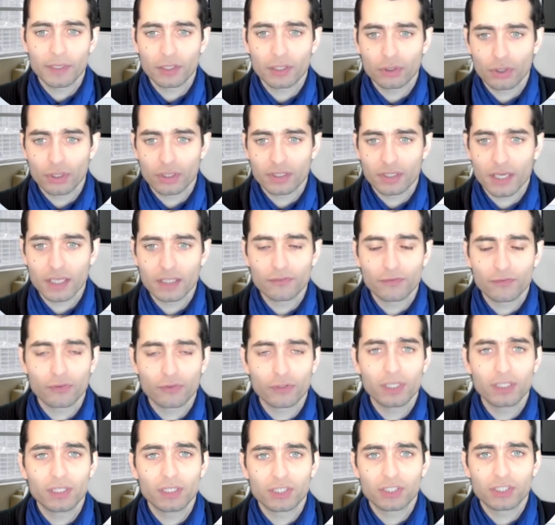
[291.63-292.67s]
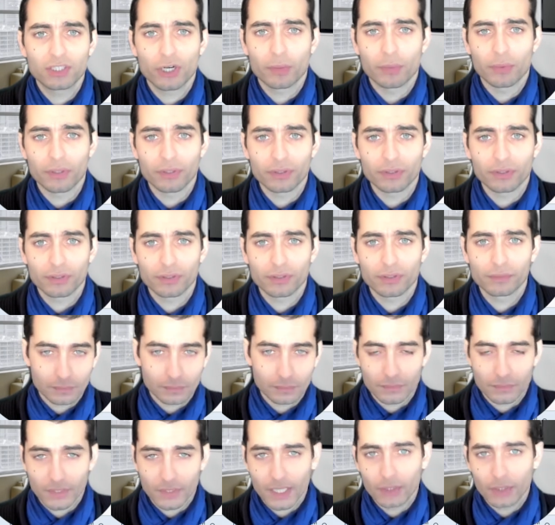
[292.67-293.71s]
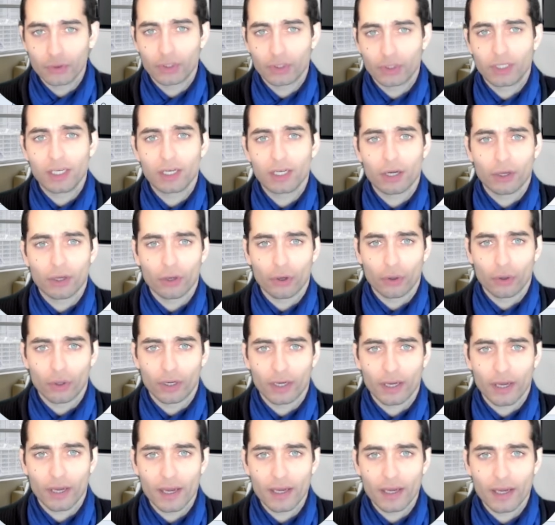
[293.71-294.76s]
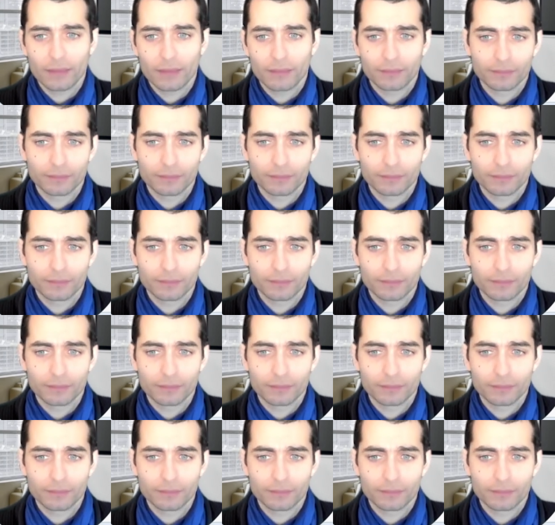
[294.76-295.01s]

successfully determined. Then you click on OK.